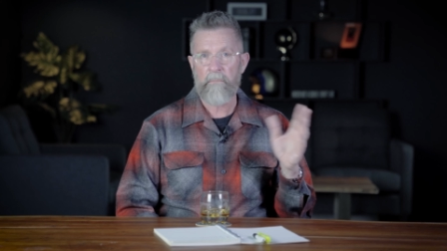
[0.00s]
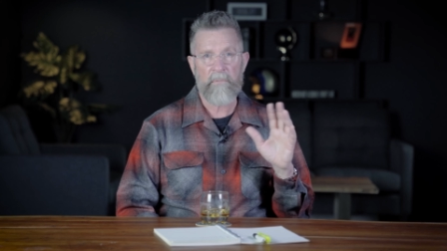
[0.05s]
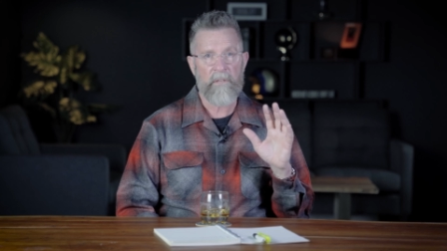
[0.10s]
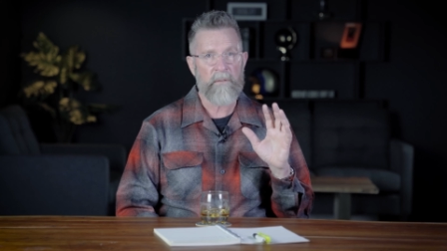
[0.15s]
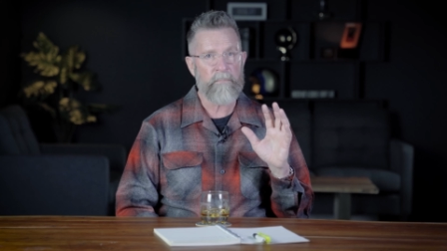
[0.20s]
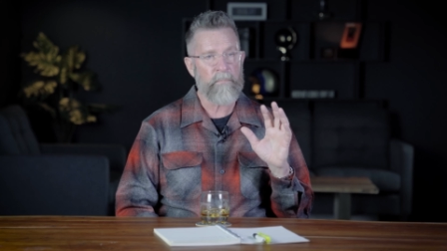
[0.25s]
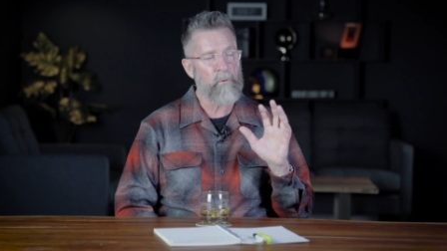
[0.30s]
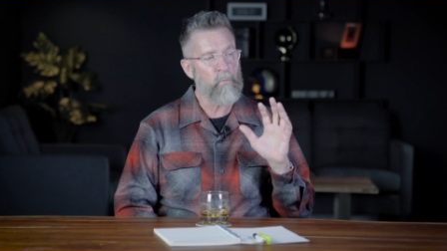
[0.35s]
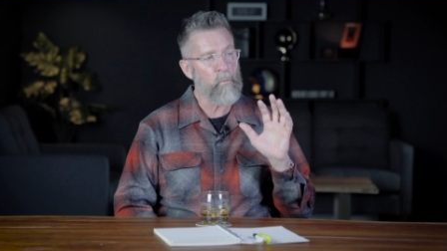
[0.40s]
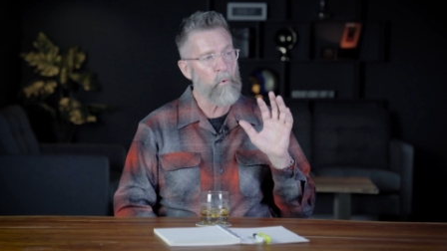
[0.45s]

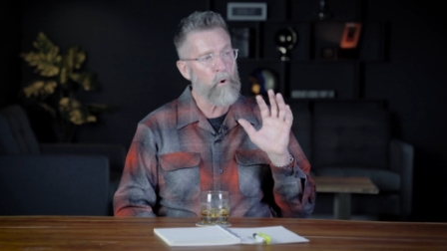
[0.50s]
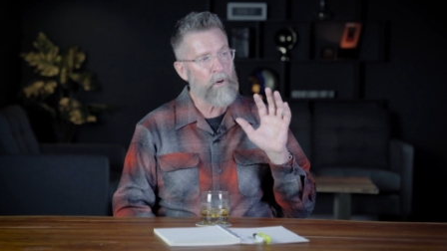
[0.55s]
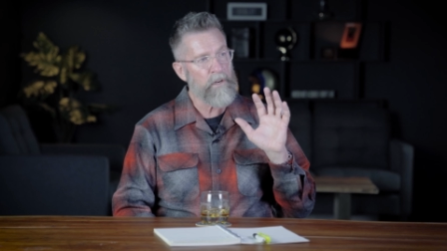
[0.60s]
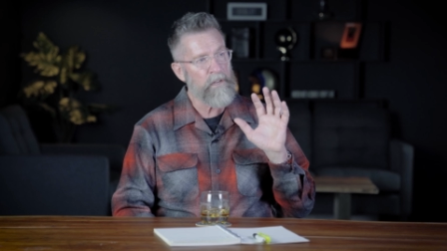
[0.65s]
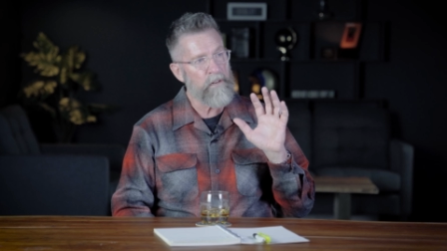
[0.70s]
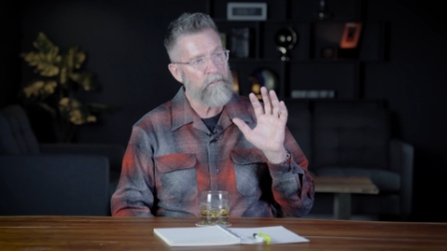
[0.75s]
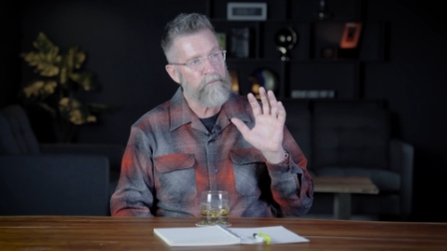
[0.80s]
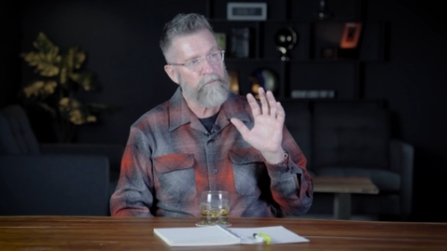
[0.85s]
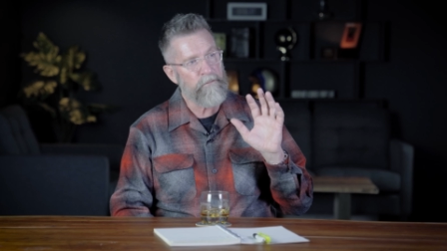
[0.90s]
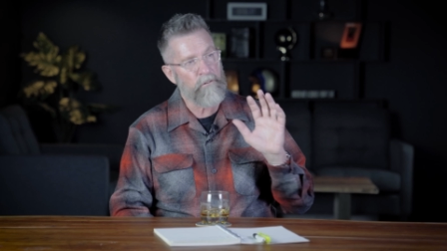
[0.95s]
people
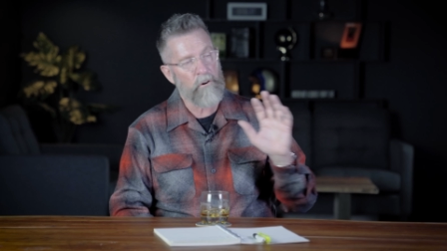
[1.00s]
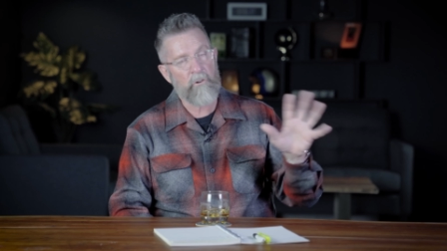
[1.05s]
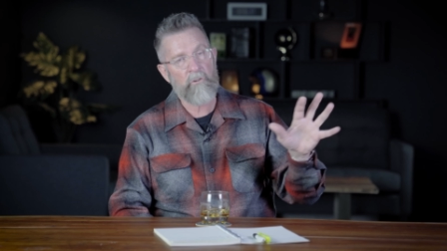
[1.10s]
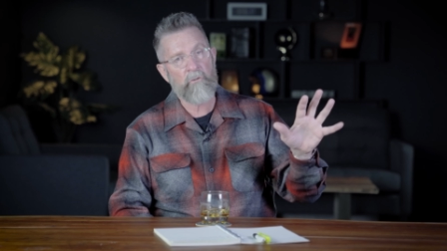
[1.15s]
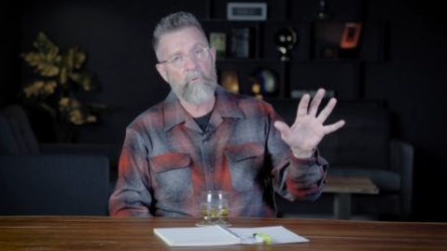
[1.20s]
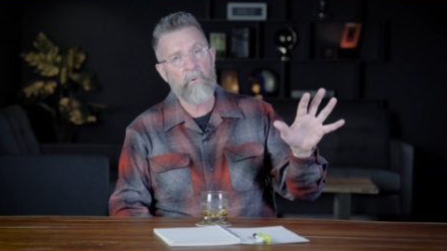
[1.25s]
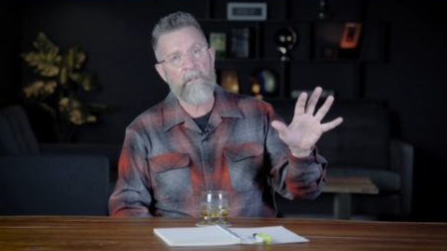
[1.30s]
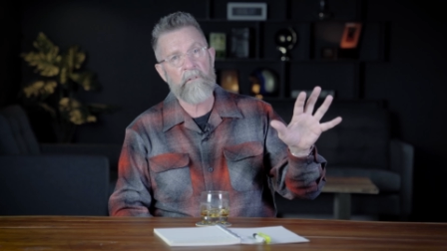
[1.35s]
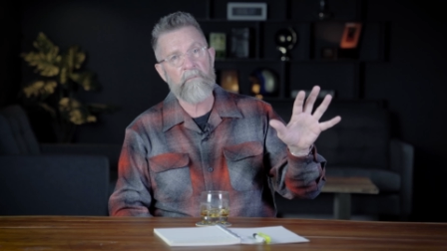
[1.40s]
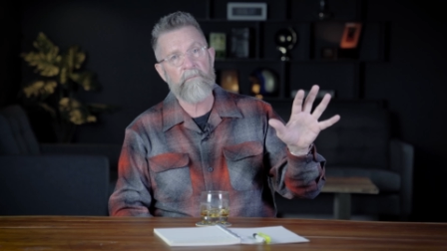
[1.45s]
work in
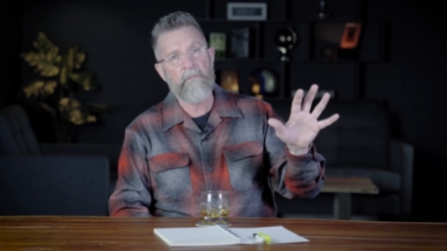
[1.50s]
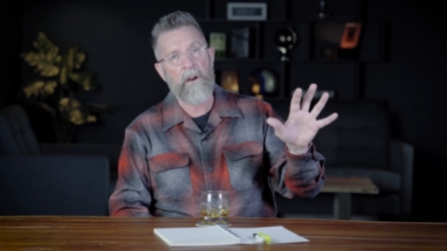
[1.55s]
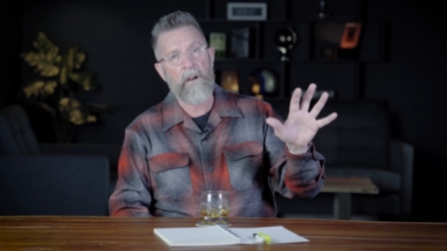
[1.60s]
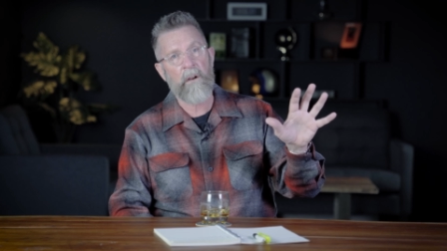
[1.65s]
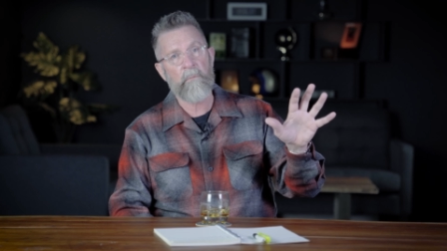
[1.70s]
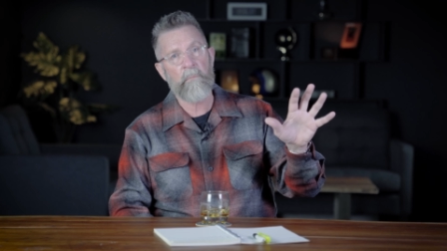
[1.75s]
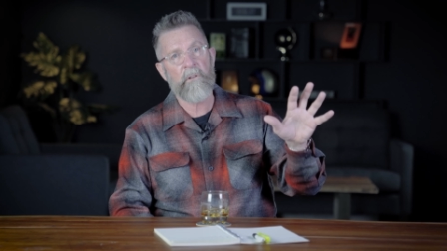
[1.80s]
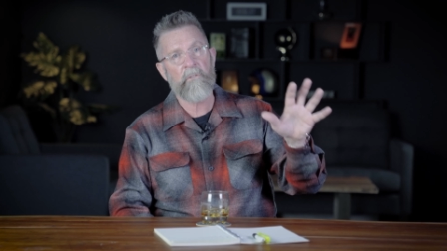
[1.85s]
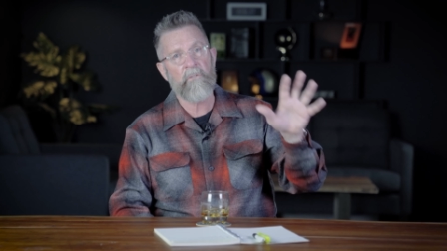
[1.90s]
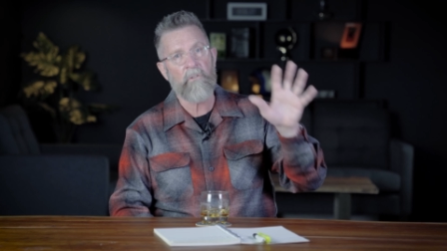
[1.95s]
virtual
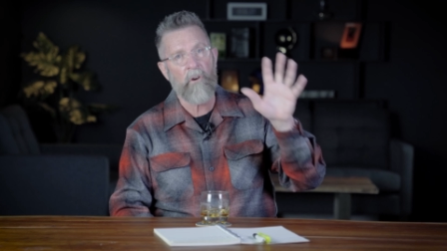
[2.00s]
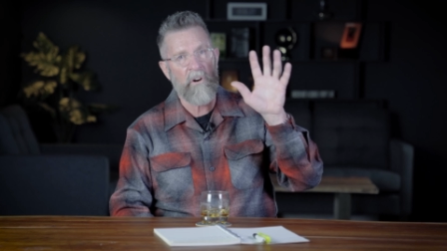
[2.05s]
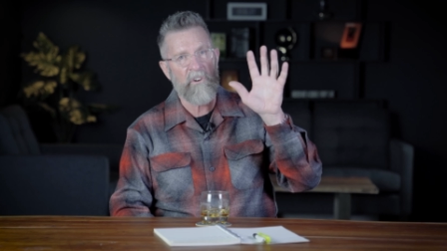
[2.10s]
environments